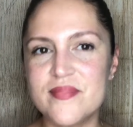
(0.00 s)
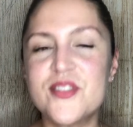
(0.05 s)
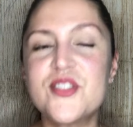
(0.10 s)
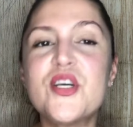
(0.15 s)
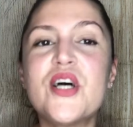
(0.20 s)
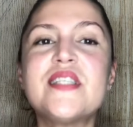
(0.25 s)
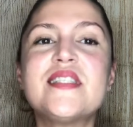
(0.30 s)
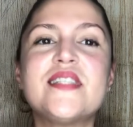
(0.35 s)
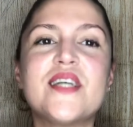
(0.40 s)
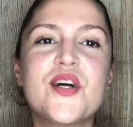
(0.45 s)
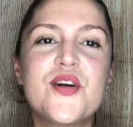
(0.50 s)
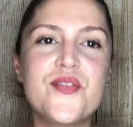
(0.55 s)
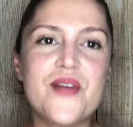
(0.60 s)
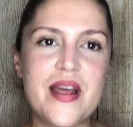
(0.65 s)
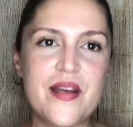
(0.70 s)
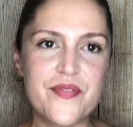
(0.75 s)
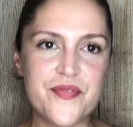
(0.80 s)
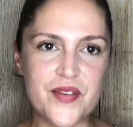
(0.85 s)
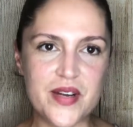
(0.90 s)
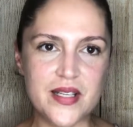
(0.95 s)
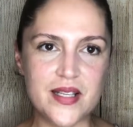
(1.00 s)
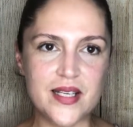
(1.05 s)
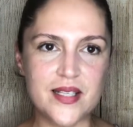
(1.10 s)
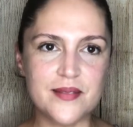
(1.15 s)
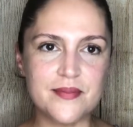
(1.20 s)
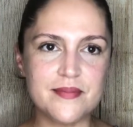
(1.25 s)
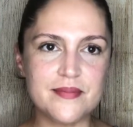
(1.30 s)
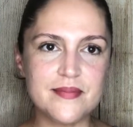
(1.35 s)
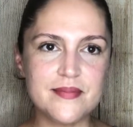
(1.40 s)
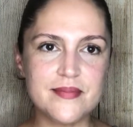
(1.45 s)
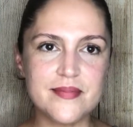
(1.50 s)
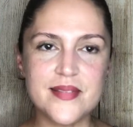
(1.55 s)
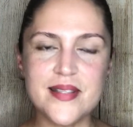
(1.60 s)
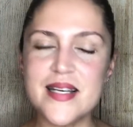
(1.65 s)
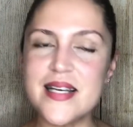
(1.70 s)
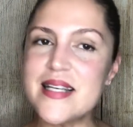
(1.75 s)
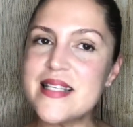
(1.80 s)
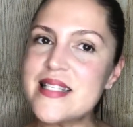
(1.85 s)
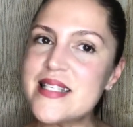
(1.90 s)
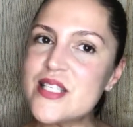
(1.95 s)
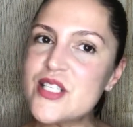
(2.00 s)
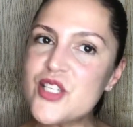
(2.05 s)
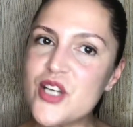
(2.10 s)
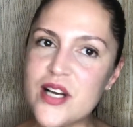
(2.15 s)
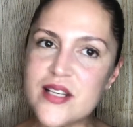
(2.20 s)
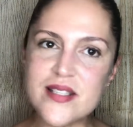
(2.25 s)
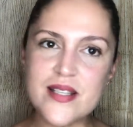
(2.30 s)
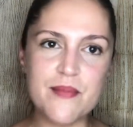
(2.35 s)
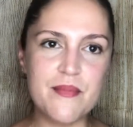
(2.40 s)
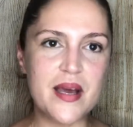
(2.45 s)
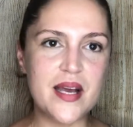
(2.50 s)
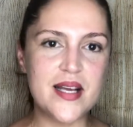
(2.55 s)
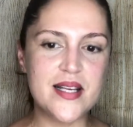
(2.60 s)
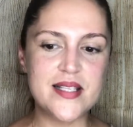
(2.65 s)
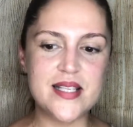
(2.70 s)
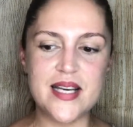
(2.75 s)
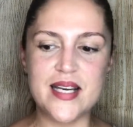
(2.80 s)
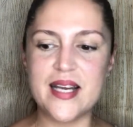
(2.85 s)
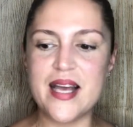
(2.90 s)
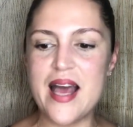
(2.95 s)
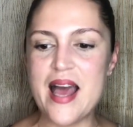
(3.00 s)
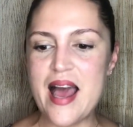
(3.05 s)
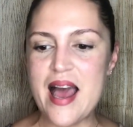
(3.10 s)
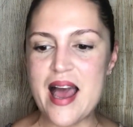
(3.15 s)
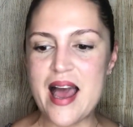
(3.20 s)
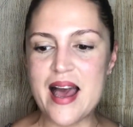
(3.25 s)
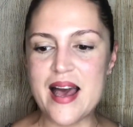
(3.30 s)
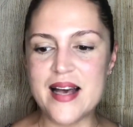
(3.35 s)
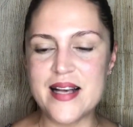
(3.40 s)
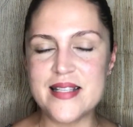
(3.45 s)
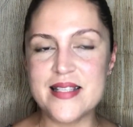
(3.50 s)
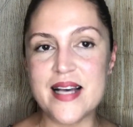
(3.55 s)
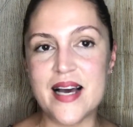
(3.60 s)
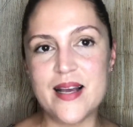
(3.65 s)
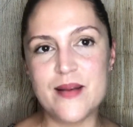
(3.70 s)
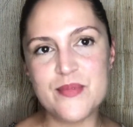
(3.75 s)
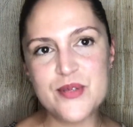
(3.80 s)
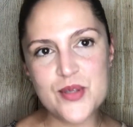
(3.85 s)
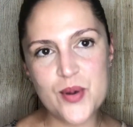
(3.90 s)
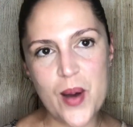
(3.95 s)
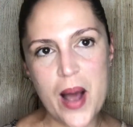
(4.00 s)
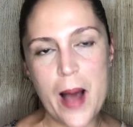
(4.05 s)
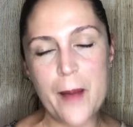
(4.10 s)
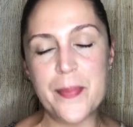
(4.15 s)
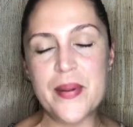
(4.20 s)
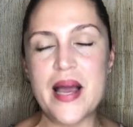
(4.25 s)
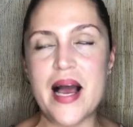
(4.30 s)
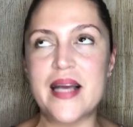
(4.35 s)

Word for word: just a great feeling. It's just amazing and I am so happy.